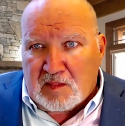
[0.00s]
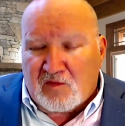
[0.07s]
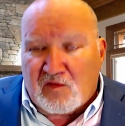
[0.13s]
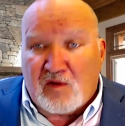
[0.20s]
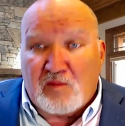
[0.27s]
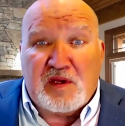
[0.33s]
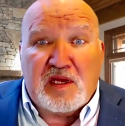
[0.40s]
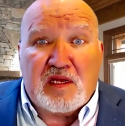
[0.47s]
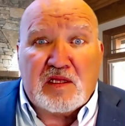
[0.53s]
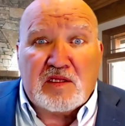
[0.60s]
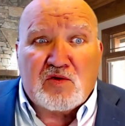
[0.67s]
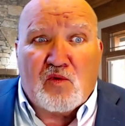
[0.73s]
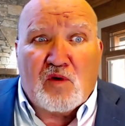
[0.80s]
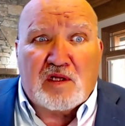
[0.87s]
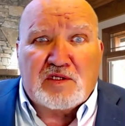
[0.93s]
for being
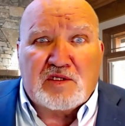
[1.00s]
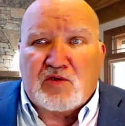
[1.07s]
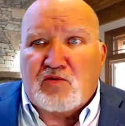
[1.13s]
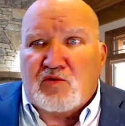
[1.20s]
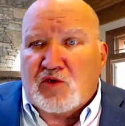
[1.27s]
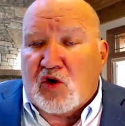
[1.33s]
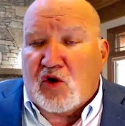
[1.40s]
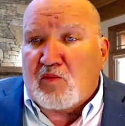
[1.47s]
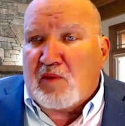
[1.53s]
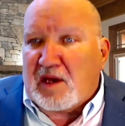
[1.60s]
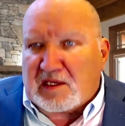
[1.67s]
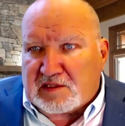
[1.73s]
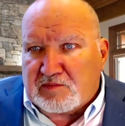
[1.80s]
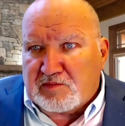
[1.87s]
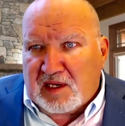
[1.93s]
the ones who know
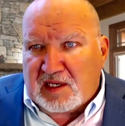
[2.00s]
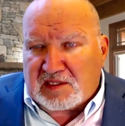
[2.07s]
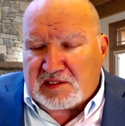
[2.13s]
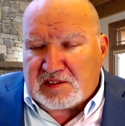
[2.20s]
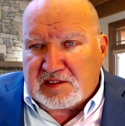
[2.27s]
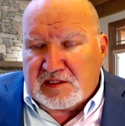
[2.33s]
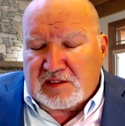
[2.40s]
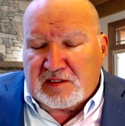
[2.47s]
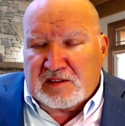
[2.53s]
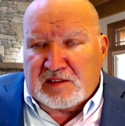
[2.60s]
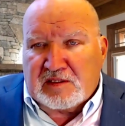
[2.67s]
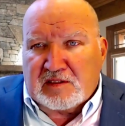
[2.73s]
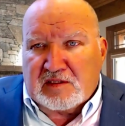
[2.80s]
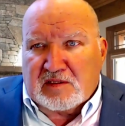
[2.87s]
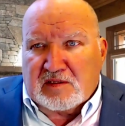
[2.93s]
best,
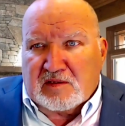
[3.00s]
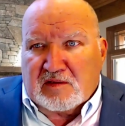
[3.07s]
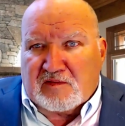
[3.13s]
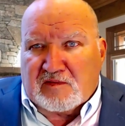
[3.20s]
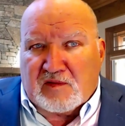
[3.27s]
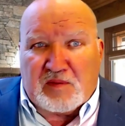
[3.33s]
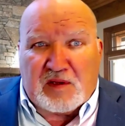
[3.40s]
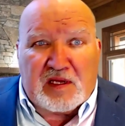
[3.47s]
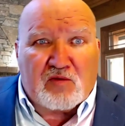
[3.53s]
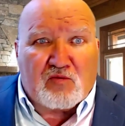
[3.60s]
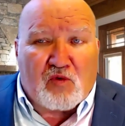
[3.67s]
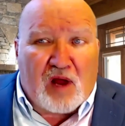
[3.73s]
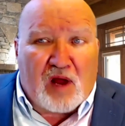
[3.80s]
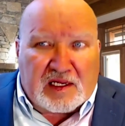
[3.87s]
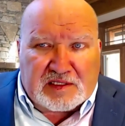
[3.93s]
for being
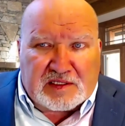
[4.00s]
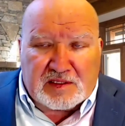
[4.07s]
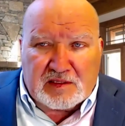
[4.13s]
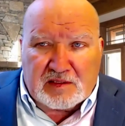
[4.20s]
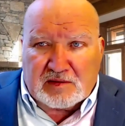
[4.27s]
right.